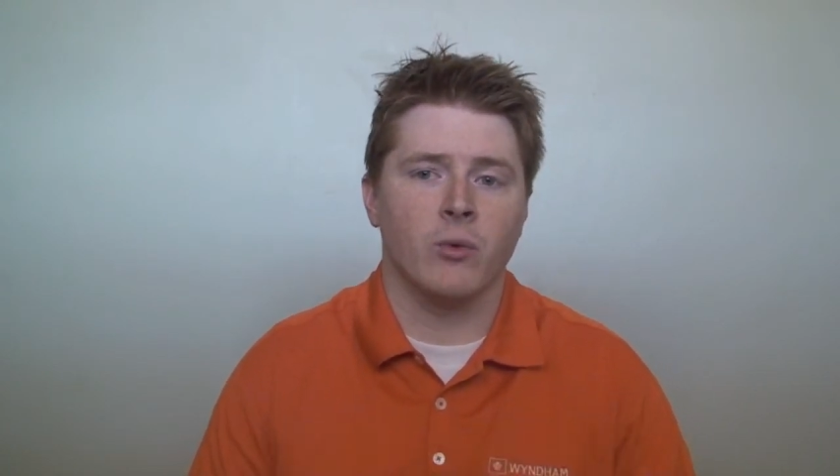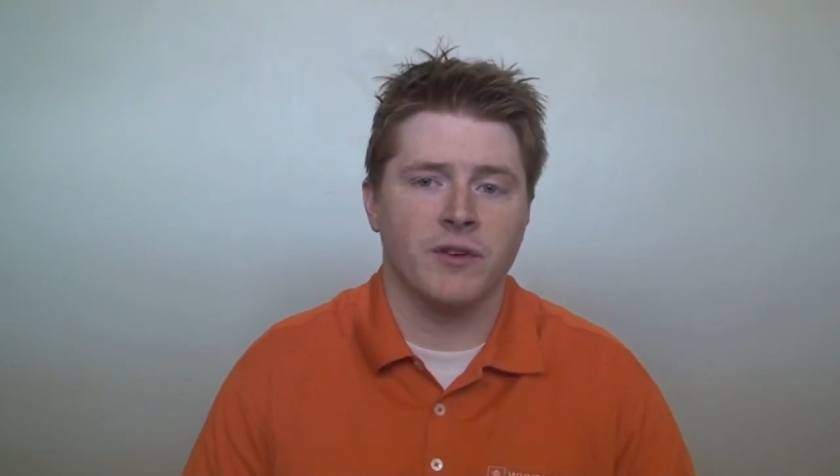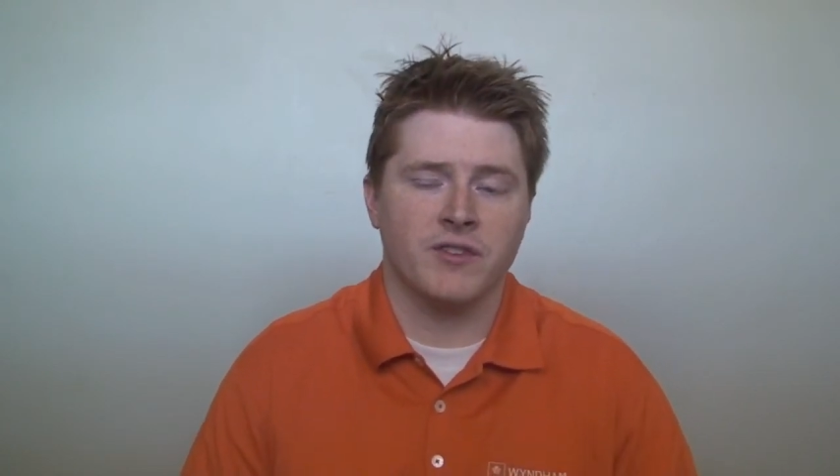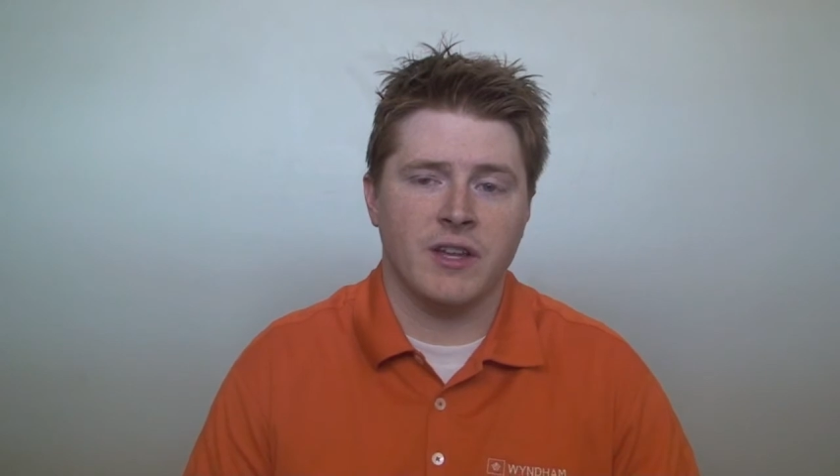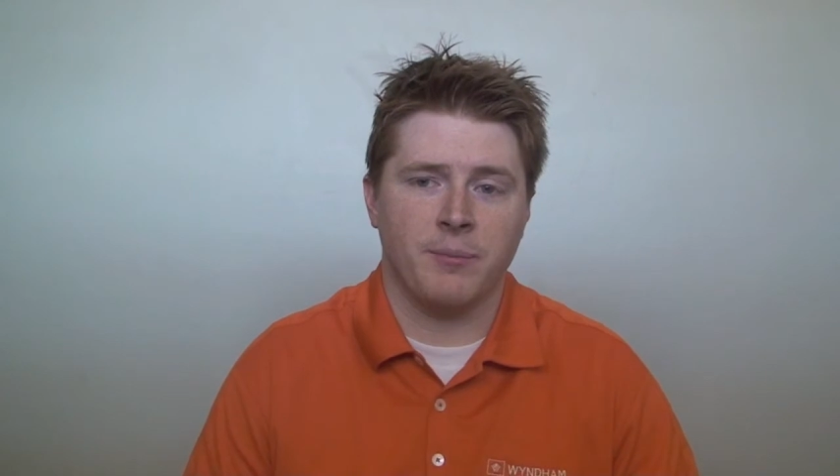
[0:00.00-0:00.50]
would
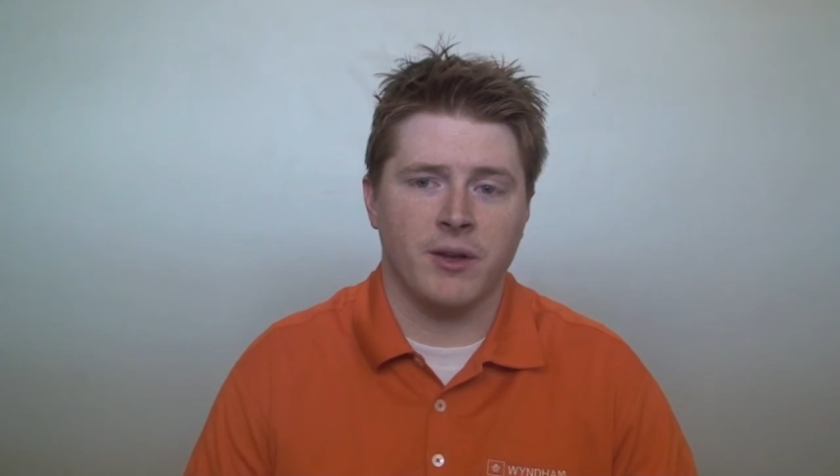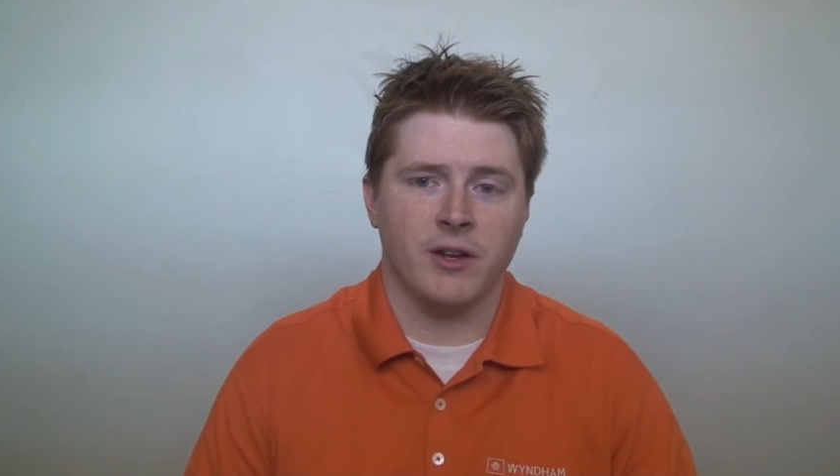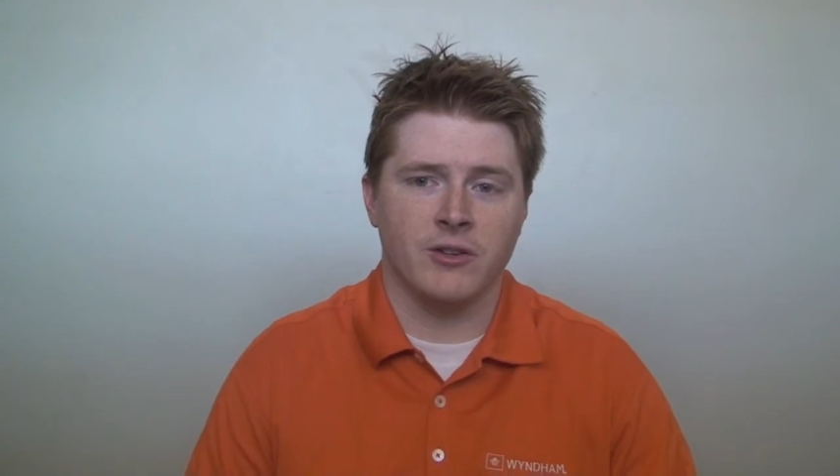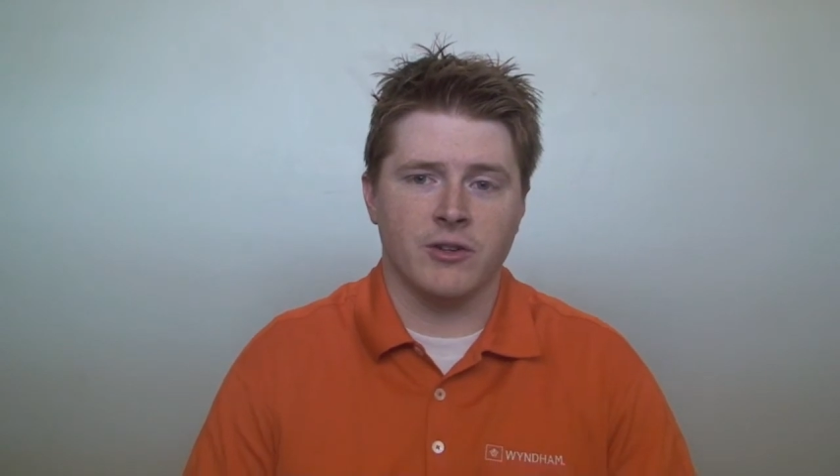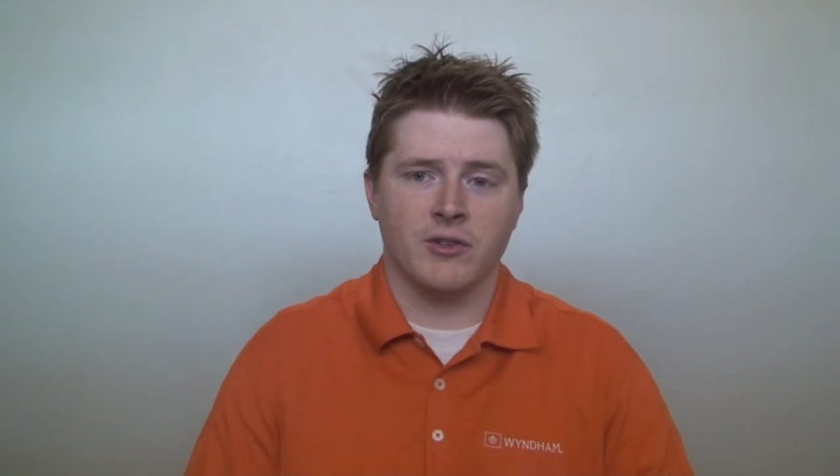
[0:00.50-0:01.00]
have stepped
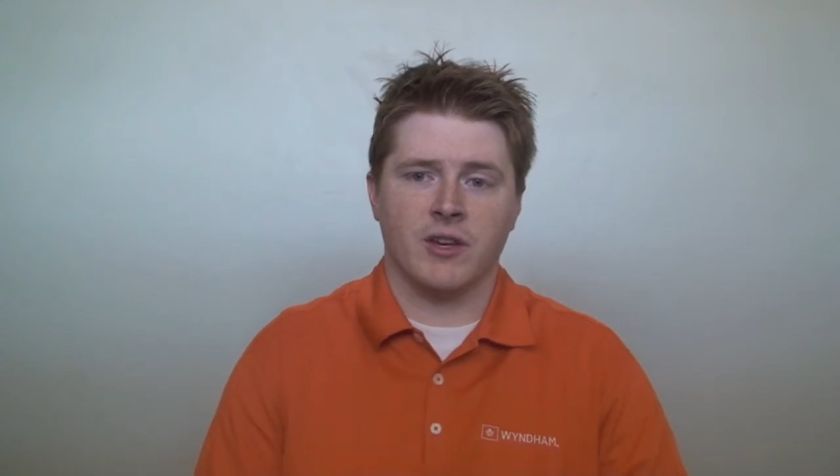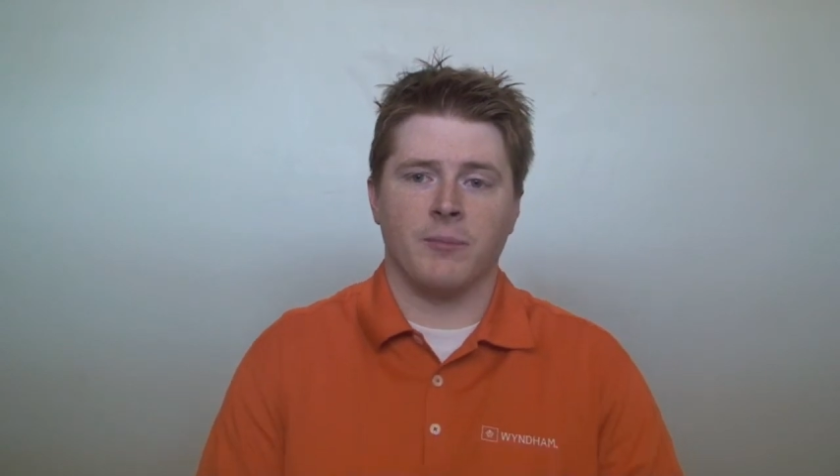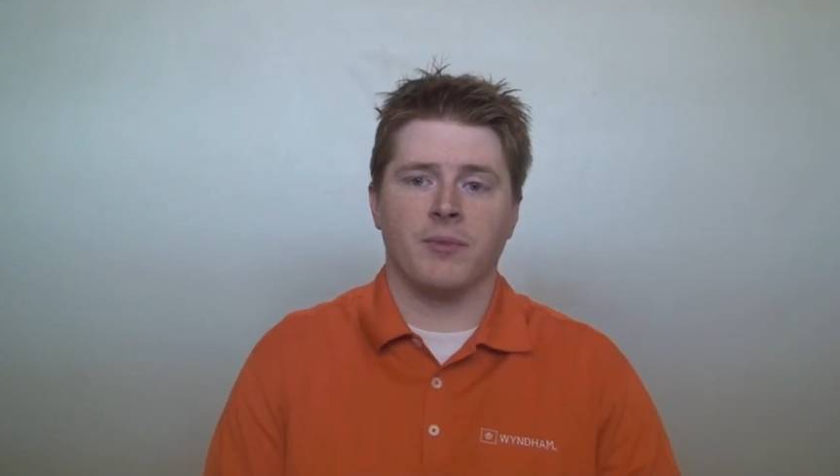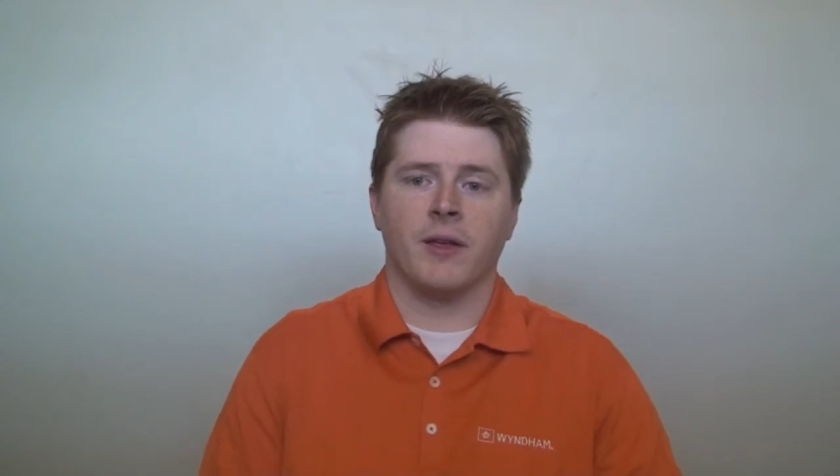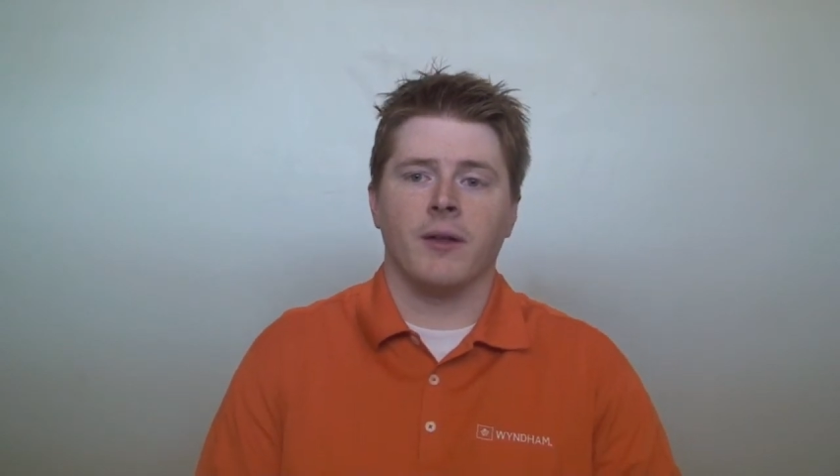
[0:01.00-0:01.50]
in and do
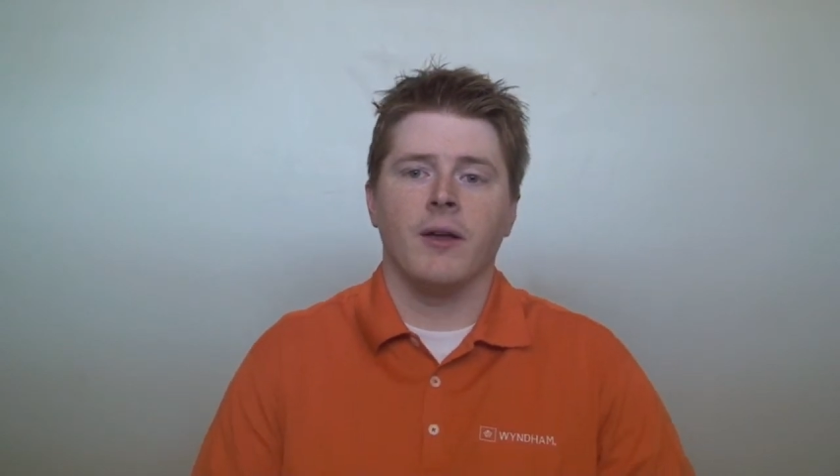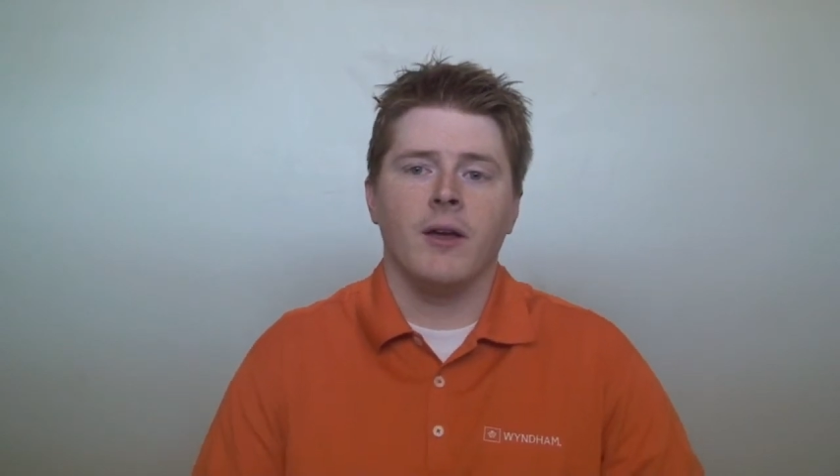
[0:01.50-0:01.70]
something.